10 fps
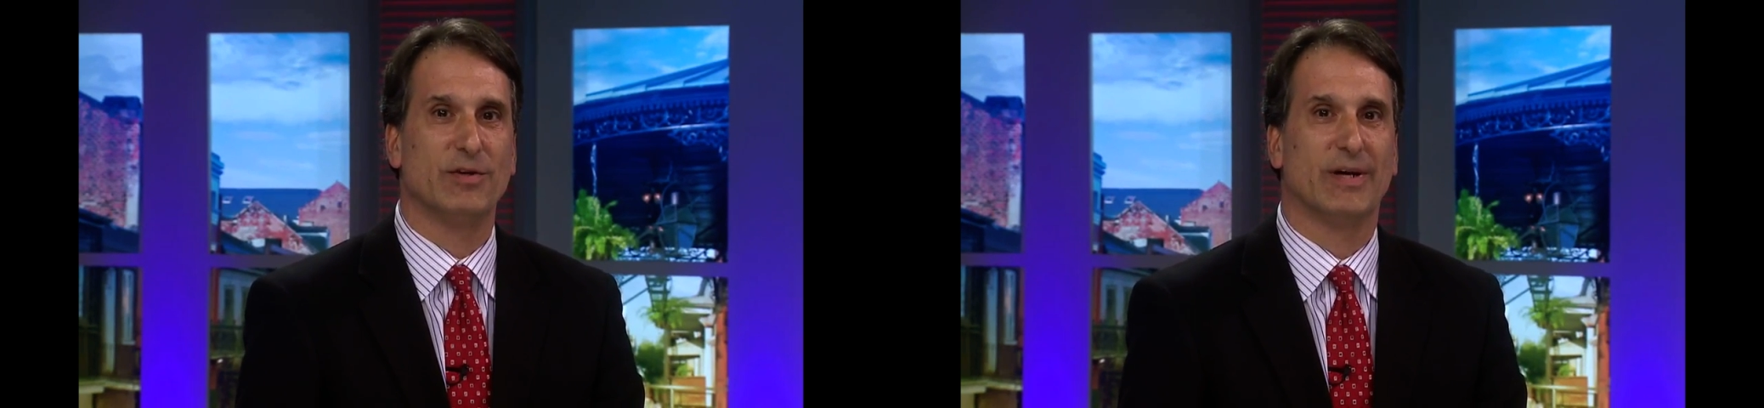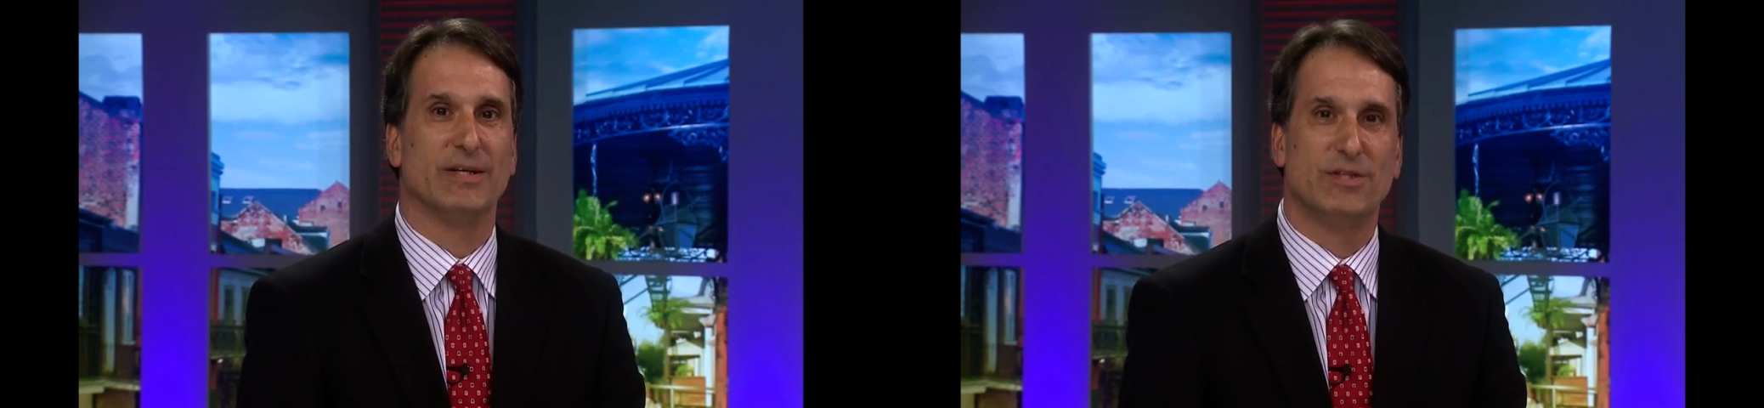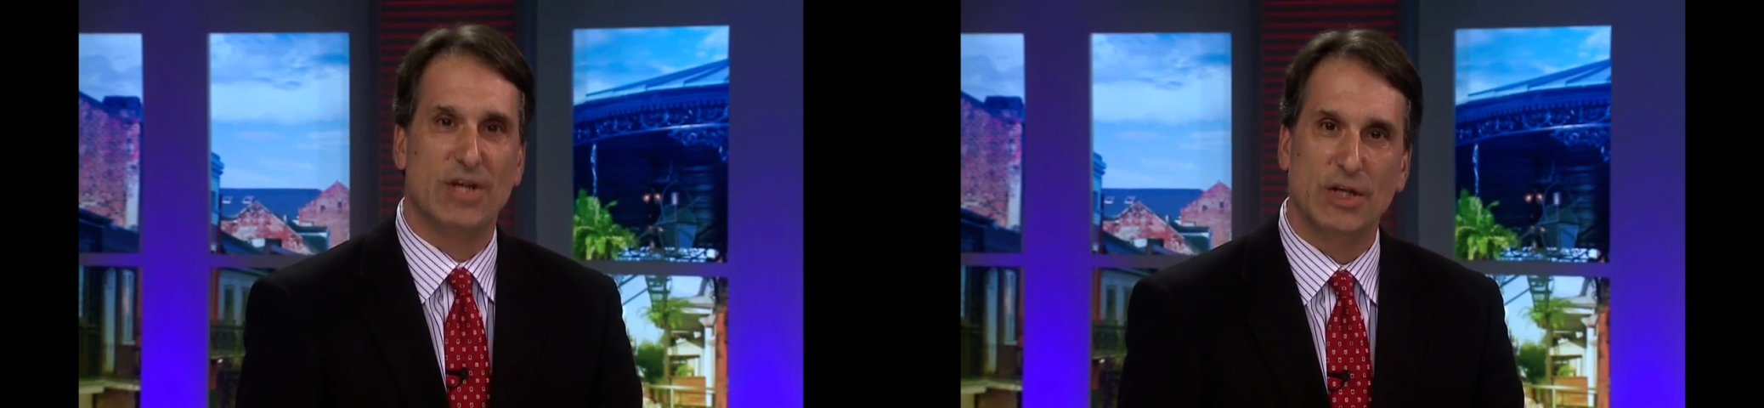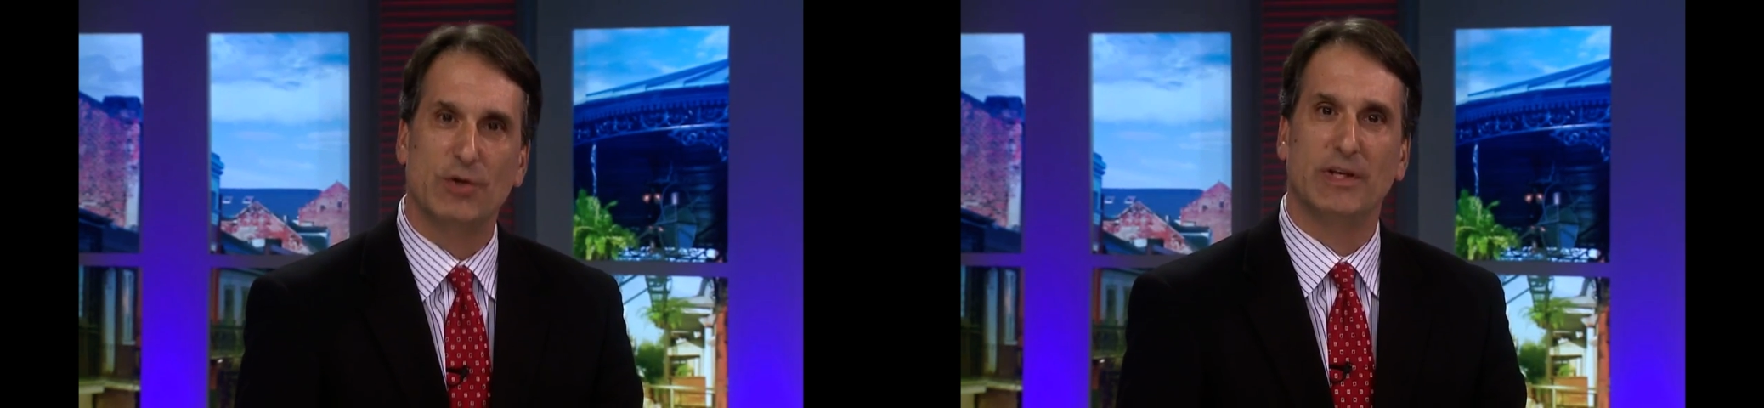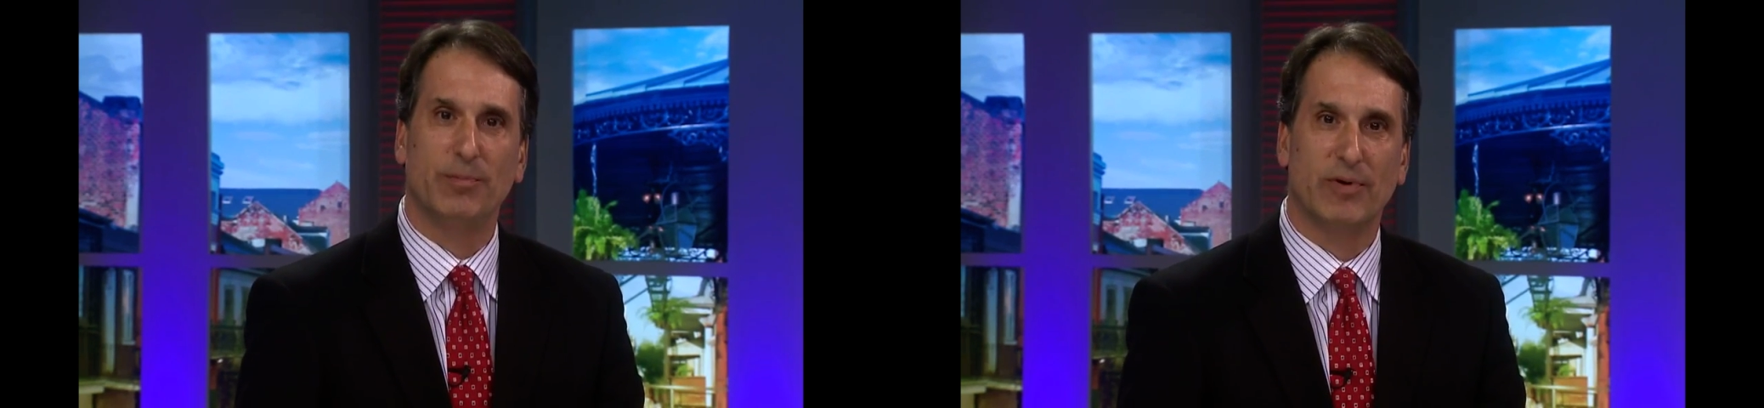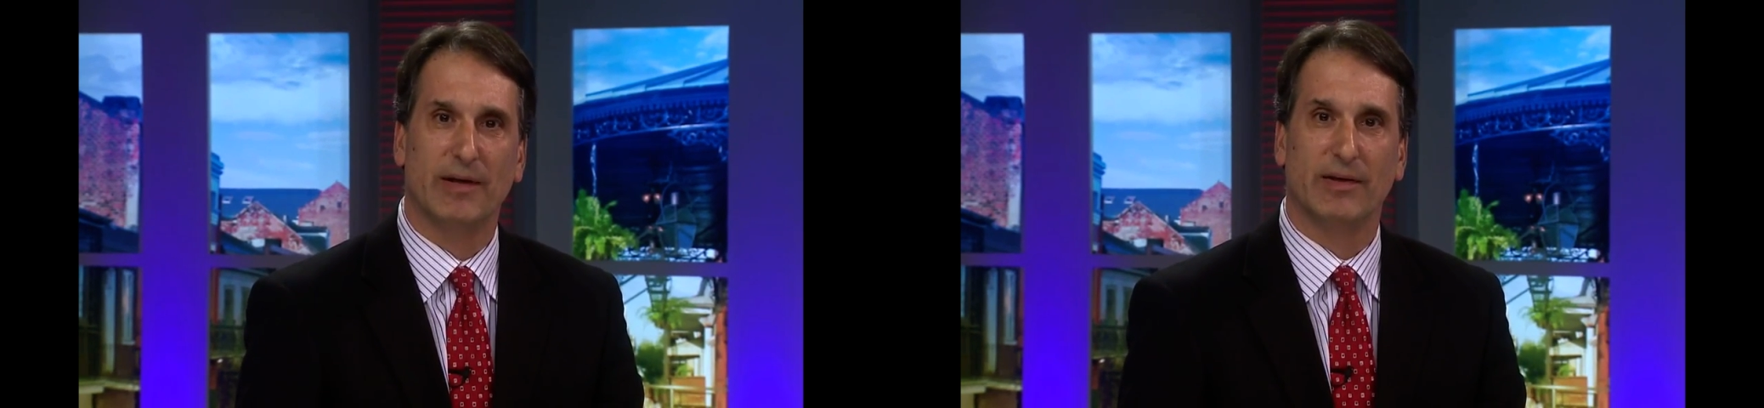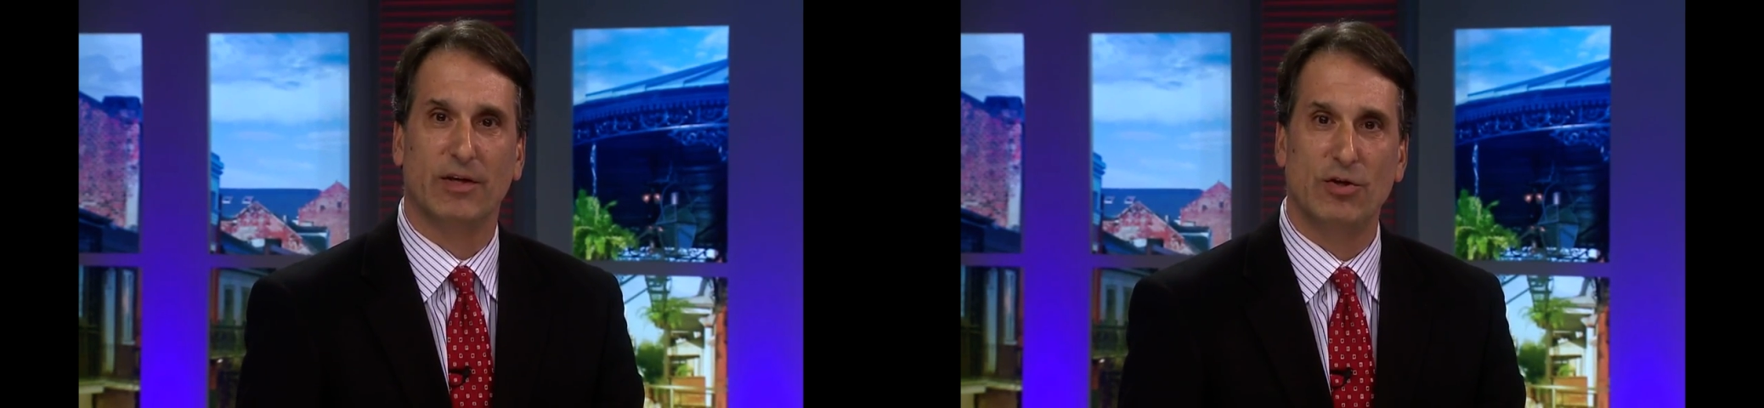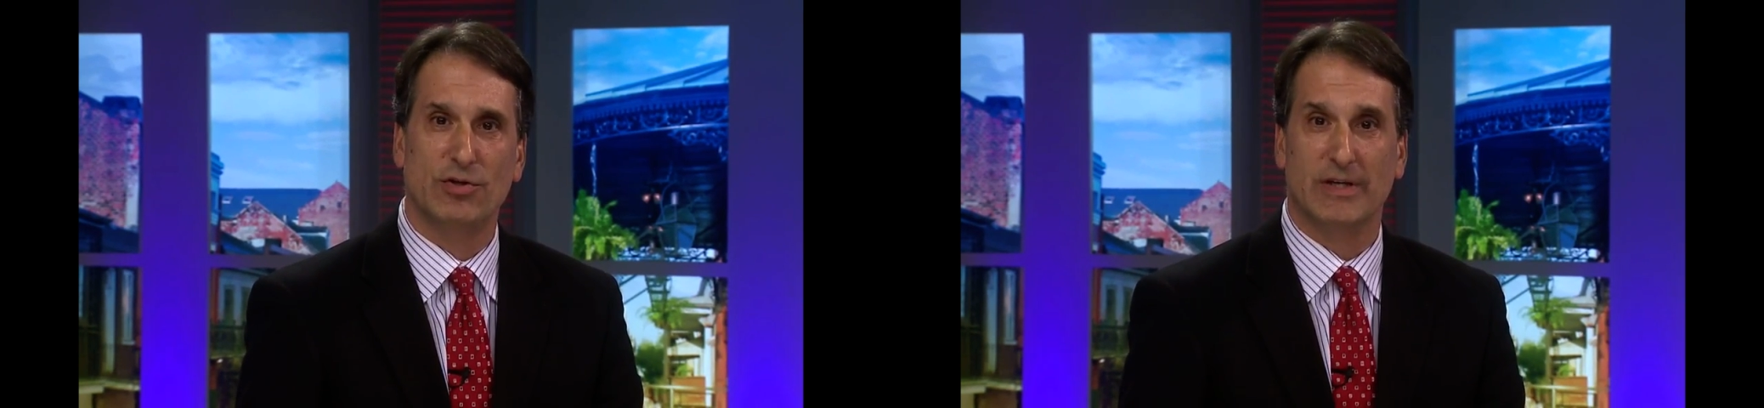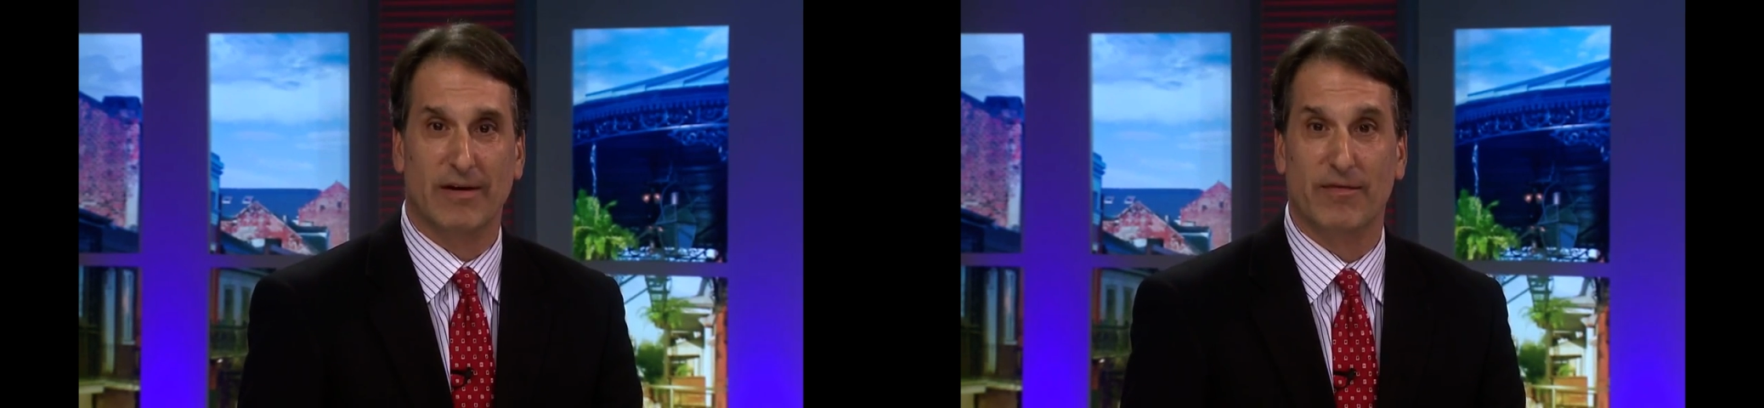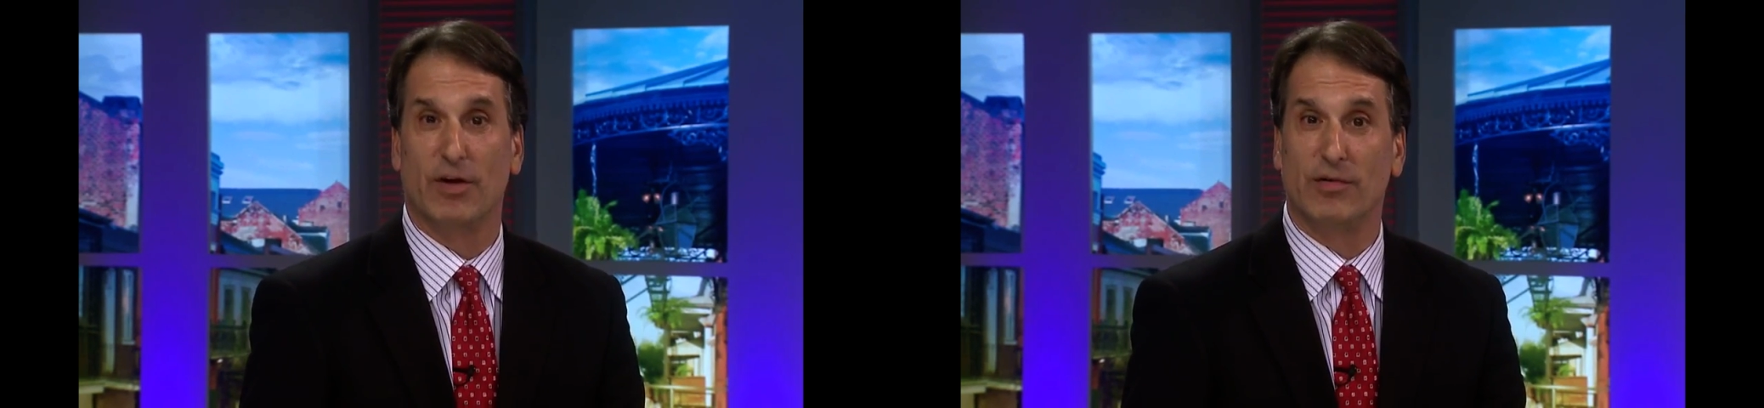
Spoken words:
to continue its prosecution of